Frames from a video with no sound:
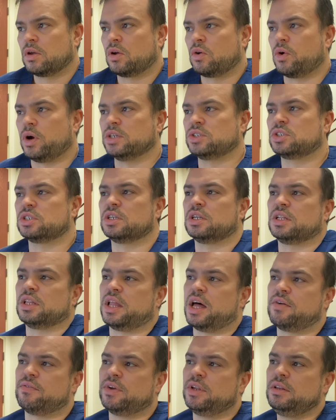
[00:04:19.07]
Question
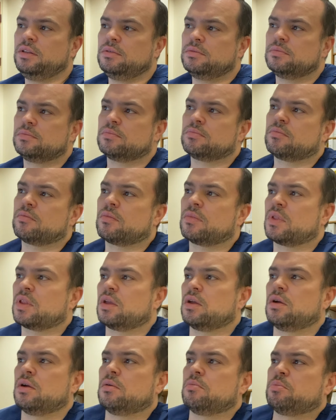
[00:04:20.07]
11,
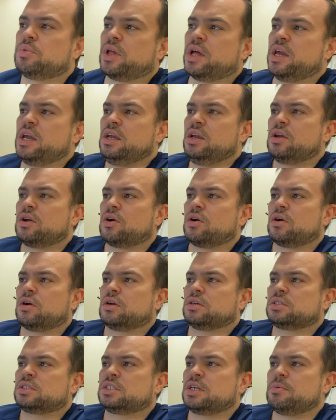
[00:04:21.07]
blank
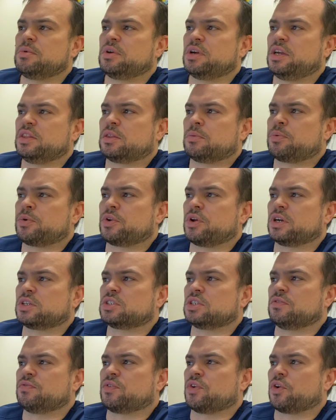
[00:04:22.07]
stimulate the
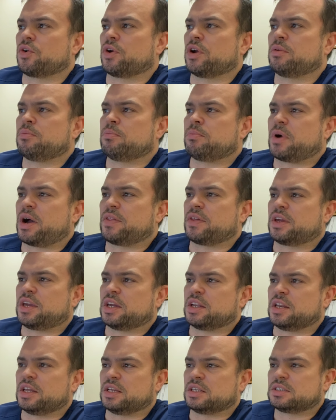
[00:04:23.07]
production of urine by the
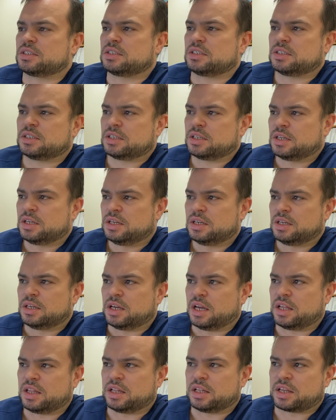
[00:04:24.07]
kidneys.
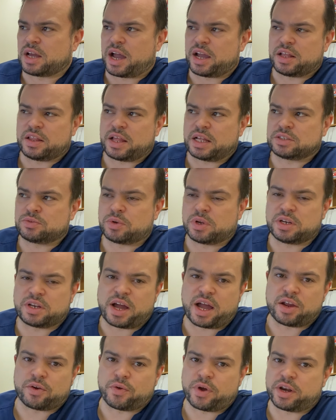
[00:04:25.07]
And that's what a
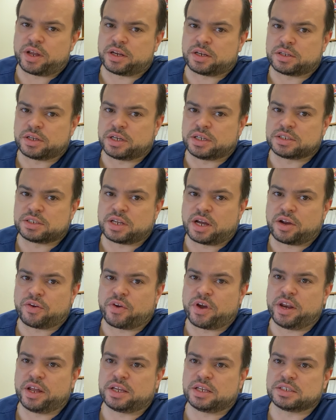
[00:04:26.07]
diuretic does.
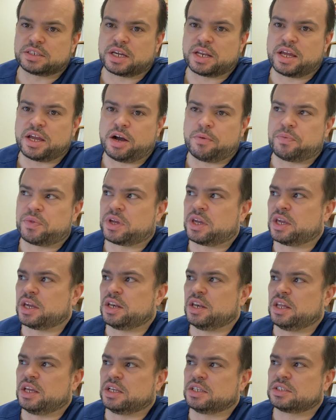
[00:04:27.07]
Diuretic is going to help the
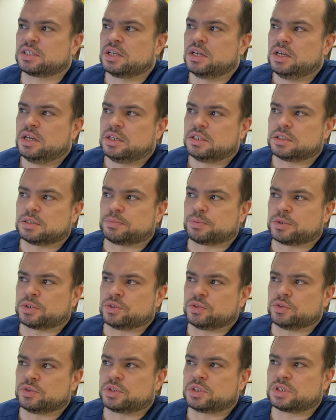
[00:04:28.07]
kidneys to
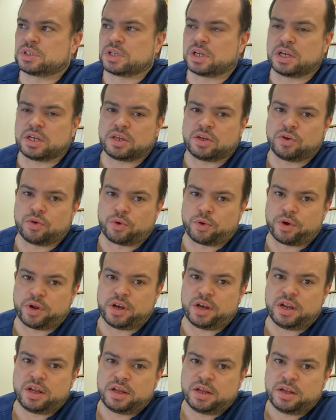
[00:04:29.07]
produce
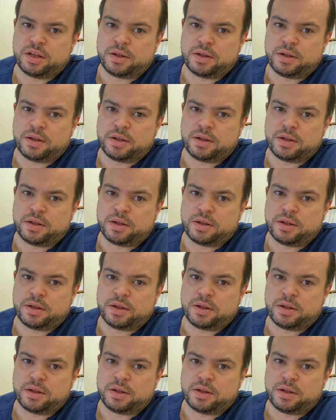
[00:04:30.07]
urine.